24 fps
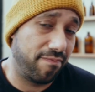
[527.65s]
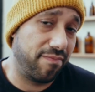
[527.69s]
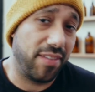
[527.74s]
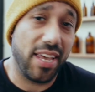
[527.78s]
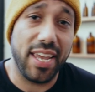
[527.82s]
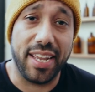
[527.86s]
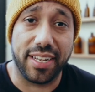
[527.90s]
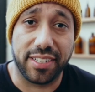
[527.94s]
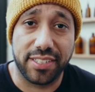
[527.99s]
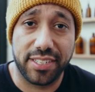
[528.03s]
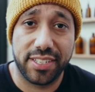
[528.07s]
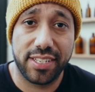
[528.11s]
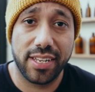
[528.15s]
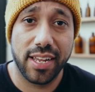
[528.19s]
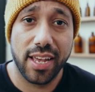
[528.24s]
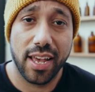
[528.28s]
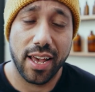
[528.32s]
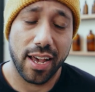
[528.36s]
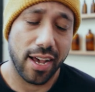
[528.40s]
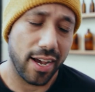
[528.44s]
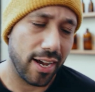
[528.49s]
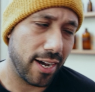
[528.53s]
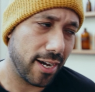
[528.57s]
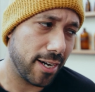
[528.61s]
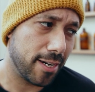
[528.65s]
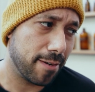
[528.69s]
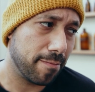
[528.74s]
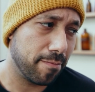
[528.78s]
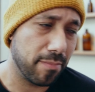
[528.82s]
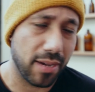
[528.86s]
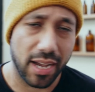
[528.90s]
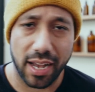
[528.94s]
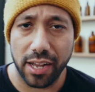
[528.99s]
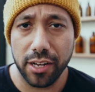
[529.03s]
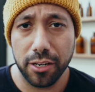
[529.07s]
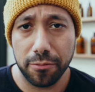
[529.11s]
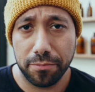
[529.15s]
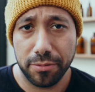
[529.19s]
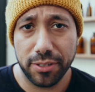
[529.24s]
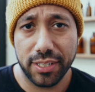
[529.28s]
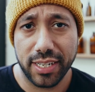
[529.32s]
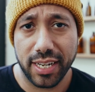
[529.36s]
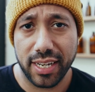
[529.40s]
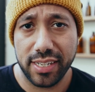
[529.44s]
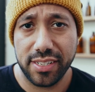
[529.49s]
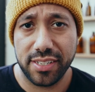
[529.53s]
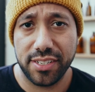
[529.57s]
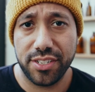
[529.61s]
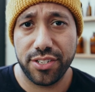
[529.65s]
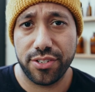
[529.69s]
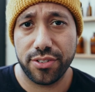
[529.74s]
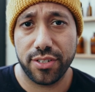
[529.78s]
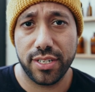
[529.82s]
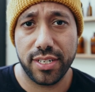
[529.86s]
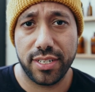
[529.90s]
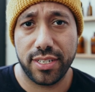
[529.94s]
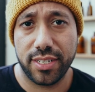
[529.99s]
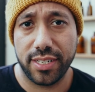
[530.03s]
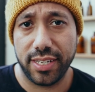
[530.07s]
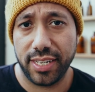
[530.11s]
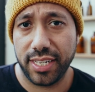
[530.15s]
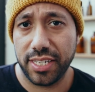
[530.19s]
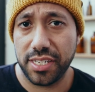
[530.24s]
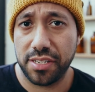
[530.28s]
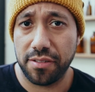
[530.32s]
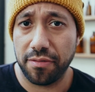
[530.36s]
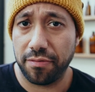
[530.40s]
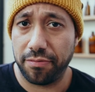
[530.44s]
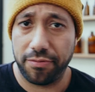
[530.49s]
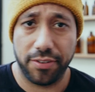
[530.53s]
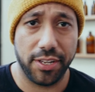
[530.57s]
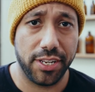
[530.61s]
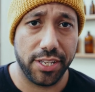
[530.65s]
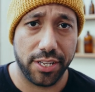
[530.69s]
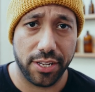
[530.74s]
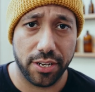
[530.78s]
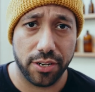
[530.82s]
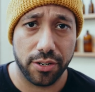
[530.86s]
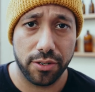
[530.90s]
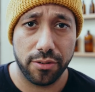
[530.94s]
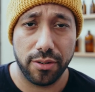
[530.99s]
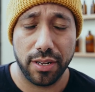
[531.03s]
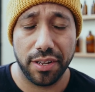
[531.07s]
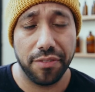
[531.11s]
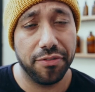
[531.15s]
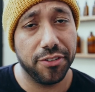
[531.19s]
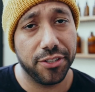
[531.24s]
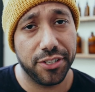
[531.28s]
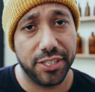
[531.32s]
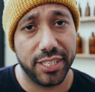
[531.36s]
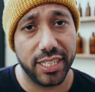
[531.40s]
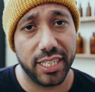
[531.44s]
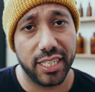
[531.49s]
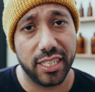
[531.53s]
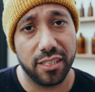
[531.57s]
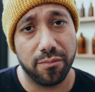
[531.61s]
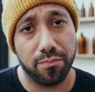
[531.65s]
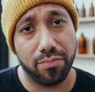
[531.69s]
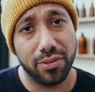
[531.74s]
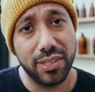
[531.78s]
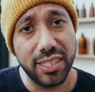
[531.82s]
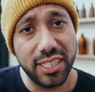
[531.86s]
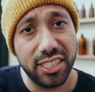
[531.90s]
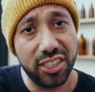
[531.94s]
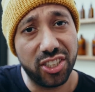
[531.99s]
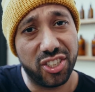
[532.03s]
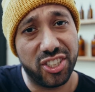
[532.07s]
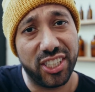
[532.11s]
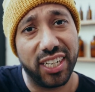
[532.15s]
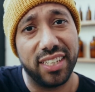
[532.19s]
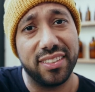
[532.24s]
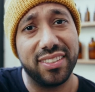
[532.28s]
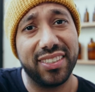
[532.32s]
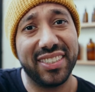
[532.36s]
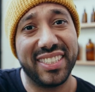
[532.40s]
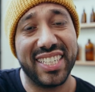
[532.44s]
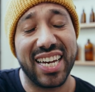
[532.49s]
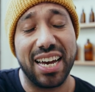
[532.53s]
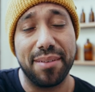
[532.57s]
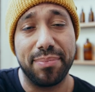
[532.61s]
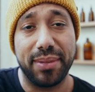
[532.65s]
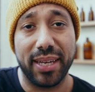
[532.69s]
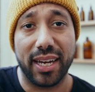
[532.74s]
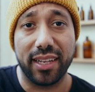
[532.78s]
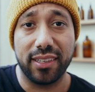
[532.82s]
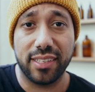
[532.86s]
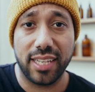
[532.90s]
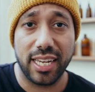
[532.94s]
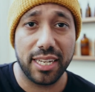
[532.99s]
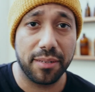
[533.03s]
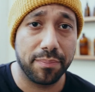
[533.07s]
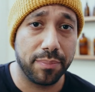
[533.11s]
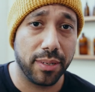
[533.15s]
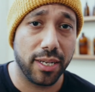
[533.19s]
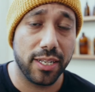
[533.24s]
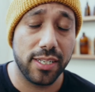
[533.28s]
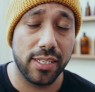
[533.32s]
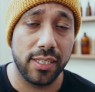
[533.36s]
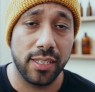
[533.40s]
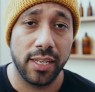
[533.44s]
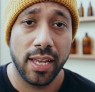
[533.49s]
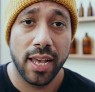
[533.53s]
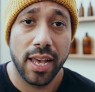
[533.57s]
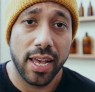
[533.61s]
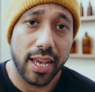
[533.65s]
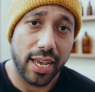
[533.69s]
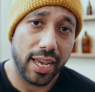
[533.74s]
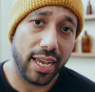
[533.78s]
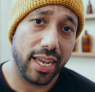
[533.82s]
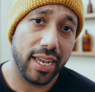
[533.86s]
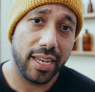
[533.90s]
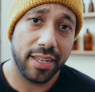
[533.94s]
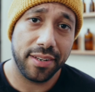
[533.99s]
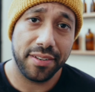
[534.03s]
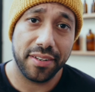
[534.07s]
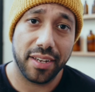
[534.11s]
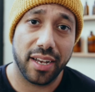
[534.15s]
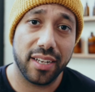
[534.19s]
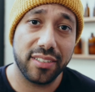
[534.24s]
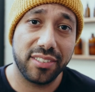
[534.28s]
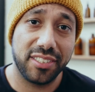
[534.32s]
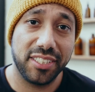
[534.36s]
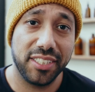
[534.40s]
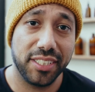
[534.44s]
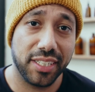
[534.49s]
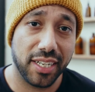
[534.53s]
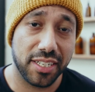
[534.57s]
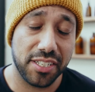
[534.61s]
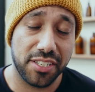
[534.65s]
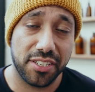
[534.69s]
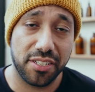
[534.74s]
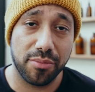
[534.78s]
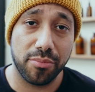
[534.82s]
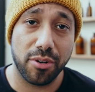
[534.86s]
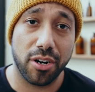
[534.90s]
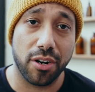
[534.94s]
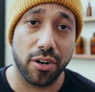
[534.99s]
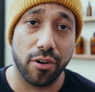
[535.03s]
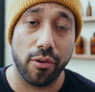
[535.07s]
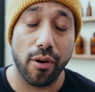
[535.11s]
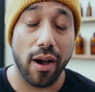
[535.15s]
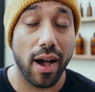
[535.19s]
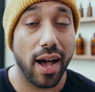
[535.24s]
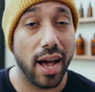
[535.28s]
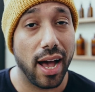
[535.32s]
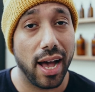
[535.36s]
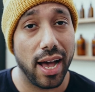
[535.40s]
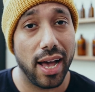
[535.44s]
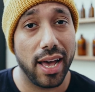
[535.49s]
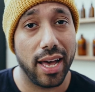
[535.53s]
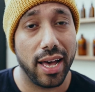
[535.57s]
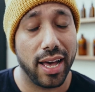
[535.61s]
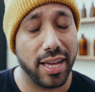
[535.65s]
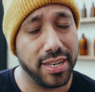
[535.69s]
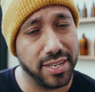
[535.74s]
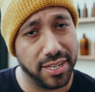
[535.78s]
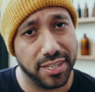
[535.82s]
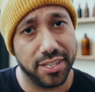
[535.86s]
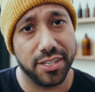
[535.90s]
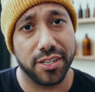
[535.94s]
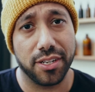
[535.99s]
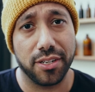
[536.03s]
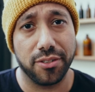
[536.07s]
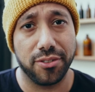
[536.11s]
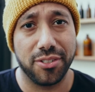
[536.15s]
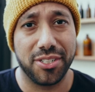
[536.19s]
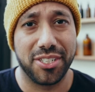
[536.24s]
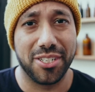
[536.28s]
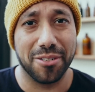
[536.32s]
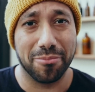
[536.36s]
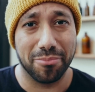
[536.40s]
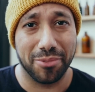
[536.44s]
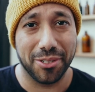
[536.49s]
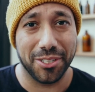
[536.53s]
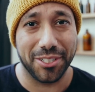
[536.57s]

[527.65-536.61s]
thanks. I hope you guys enjoyed today's video. If you did, please gently tap that like button, and I'll see you guys tomorrow. I need to go do some